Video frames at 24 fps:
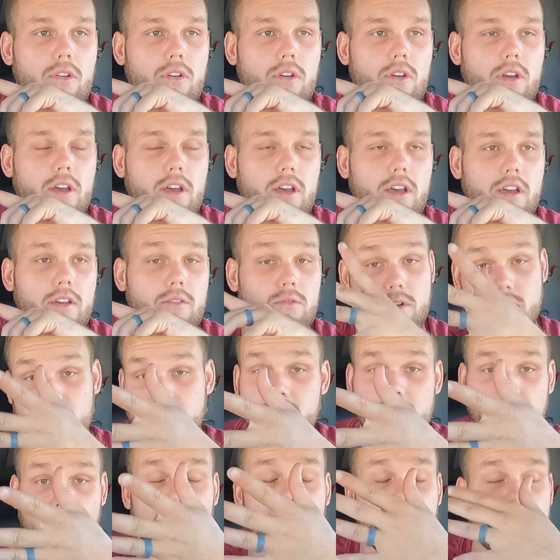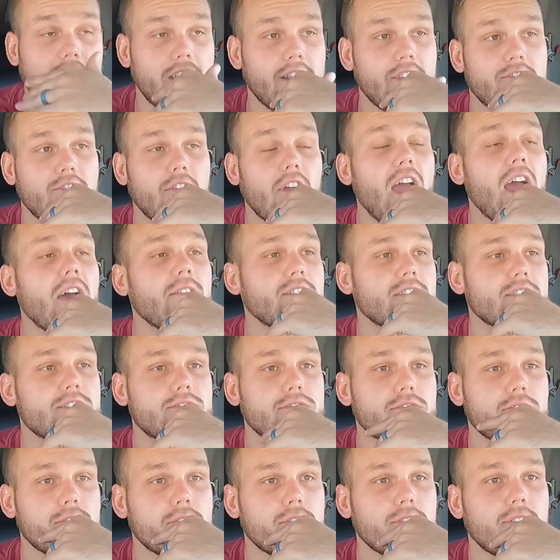thank you to Travis
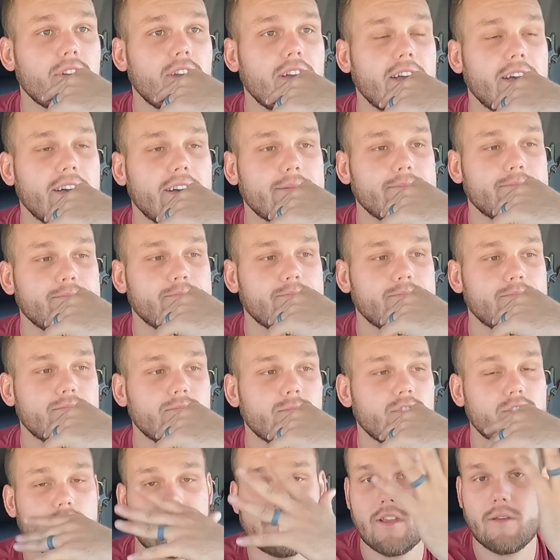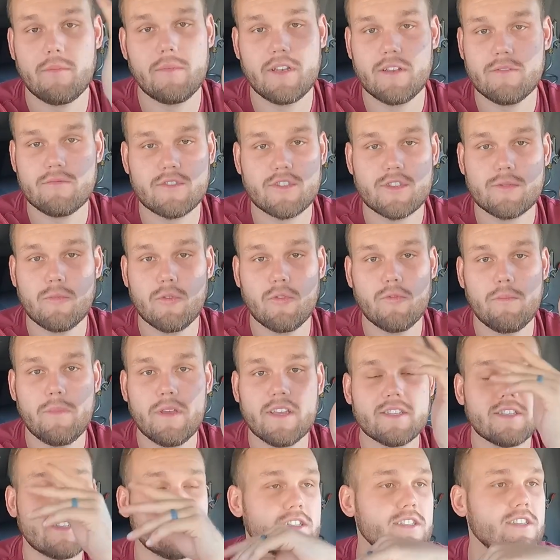for it was smooth
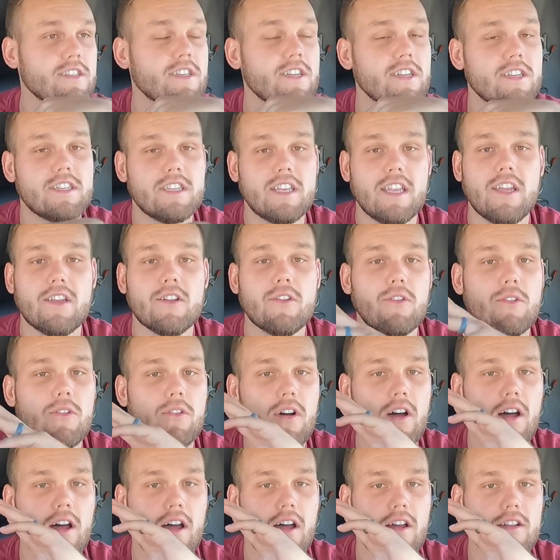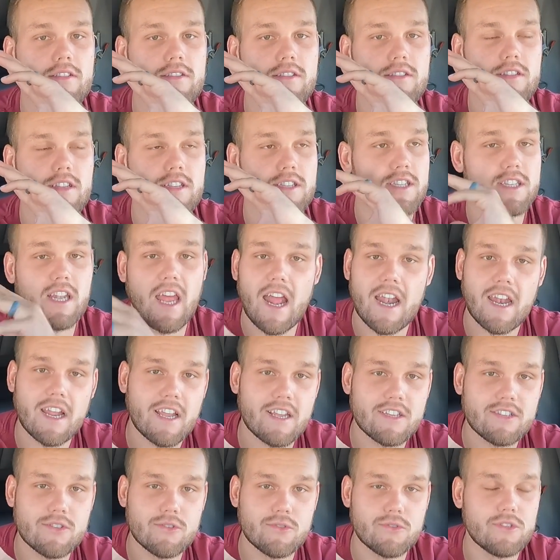business, good deal. Ecstatic
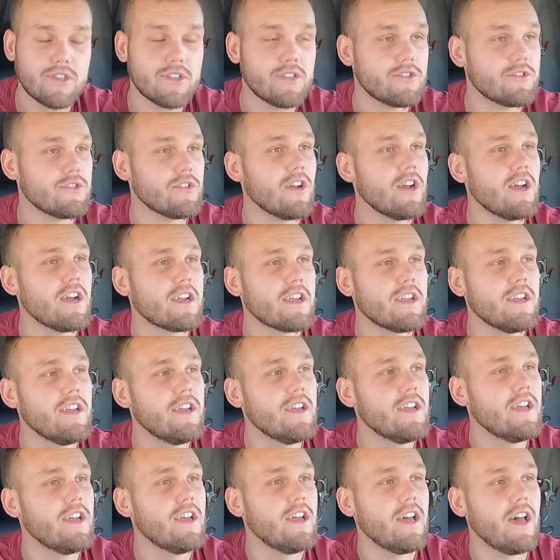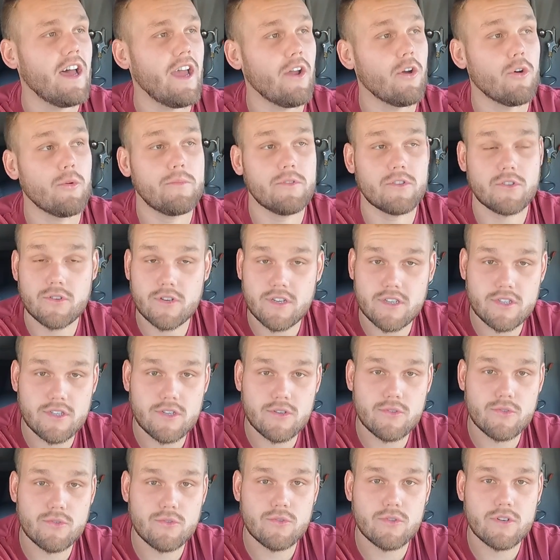I sold you the truck. I hope it treats
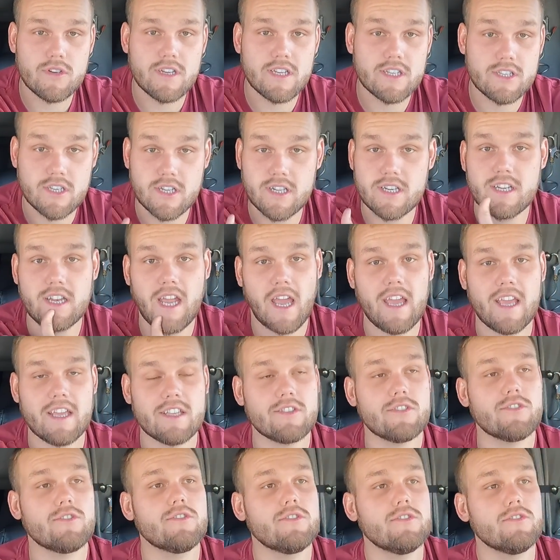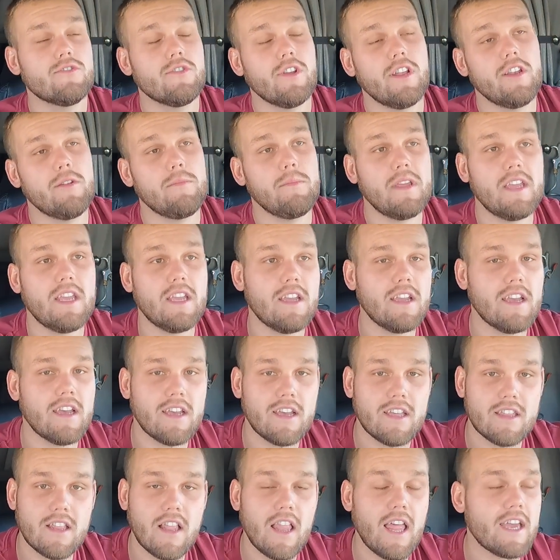you as good as it has treated me
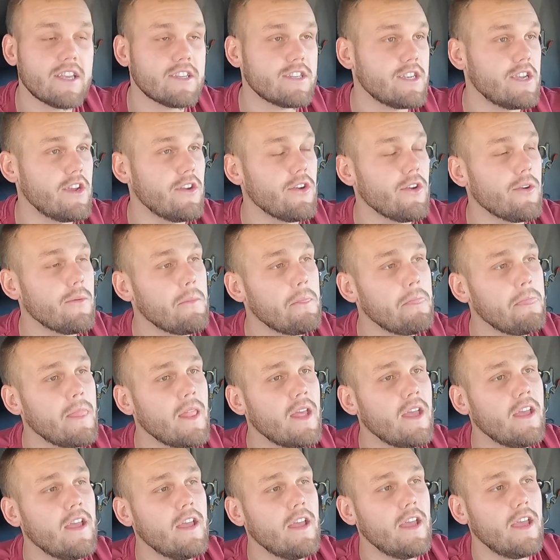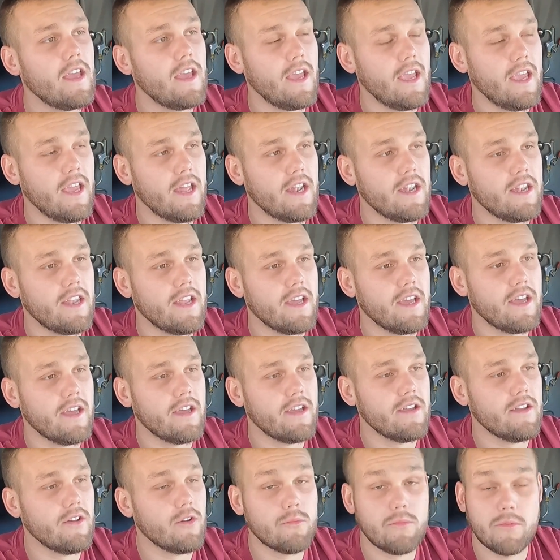the last year, and
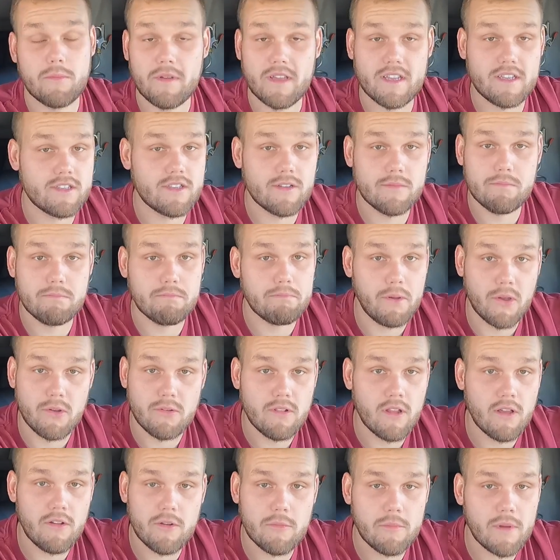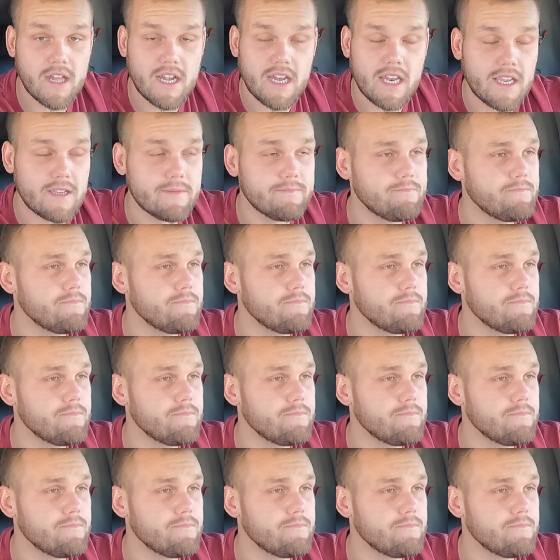hope it makes you a boatload of money.